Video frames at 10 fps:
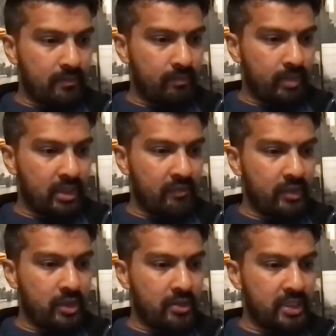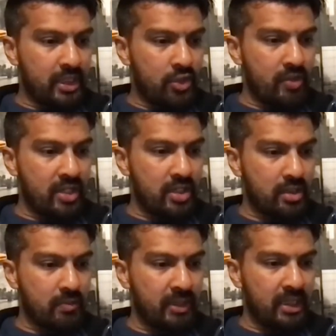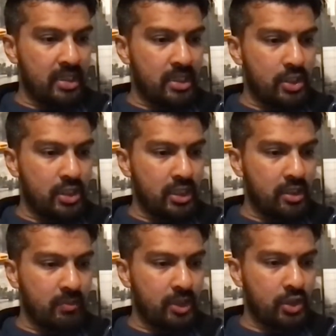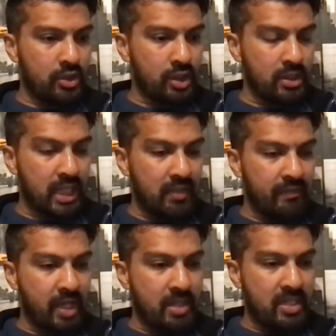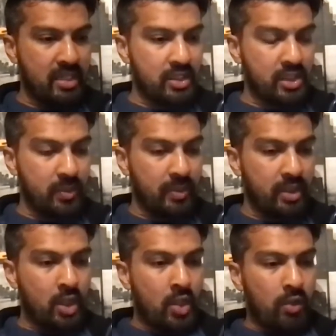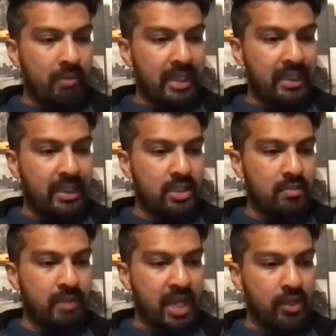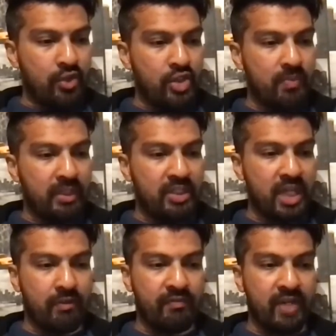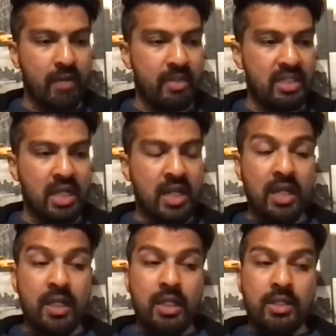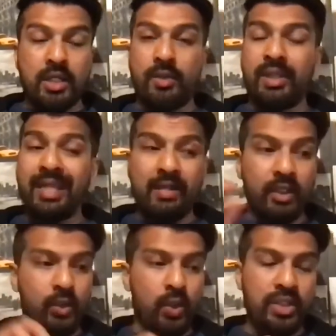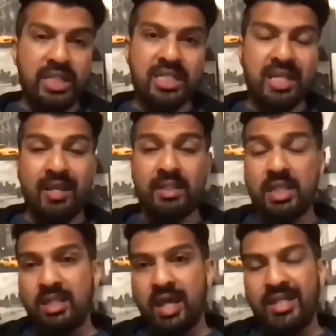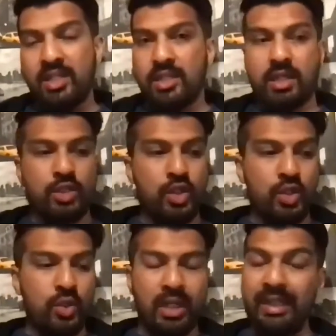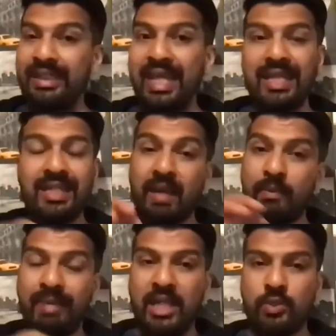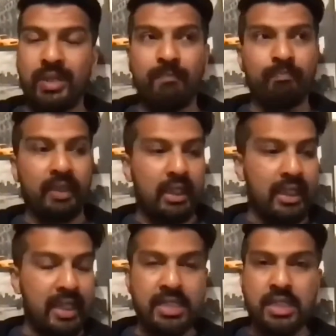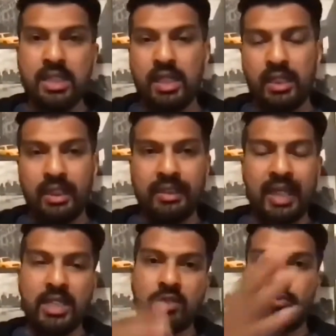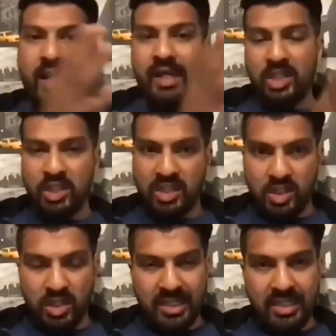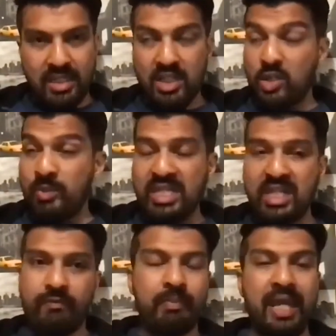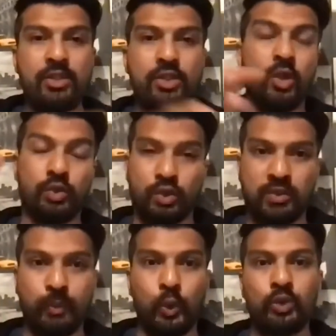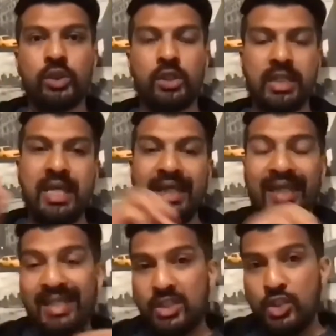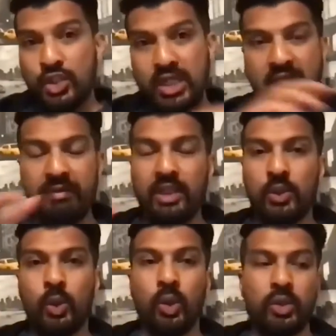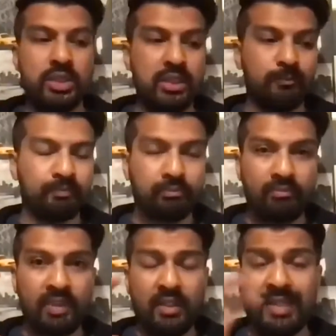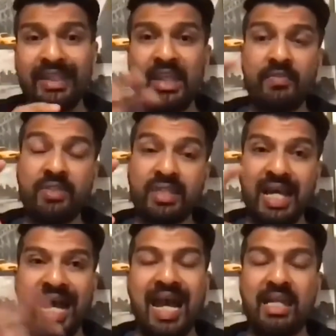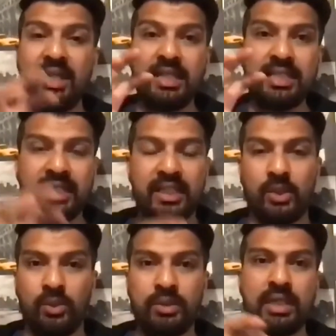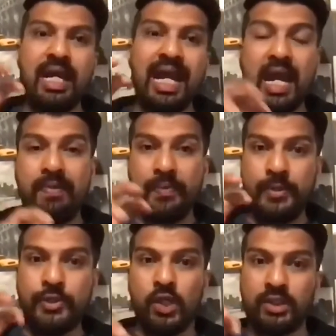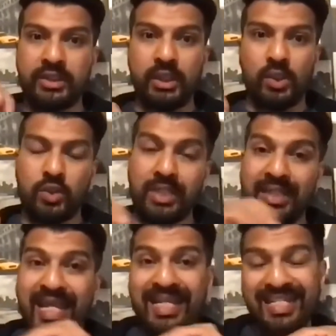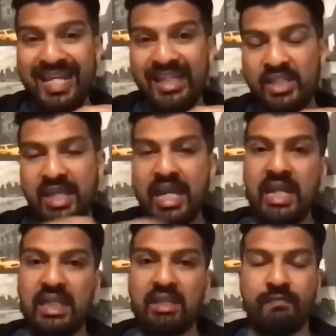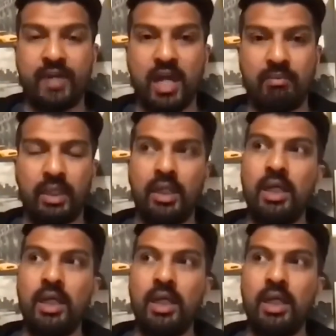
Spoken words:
Will any of the content address obedience and agility competition dogs and the environments that to deal with, or mainly pet ownership and general environments? So yeah, the course is designed to, again, coming back to it, it isn't a case of, right, it's explicitly for pet dogs or sports dogs. It's a generic course that gives the handler skills and the dog skills that they can take into any environment.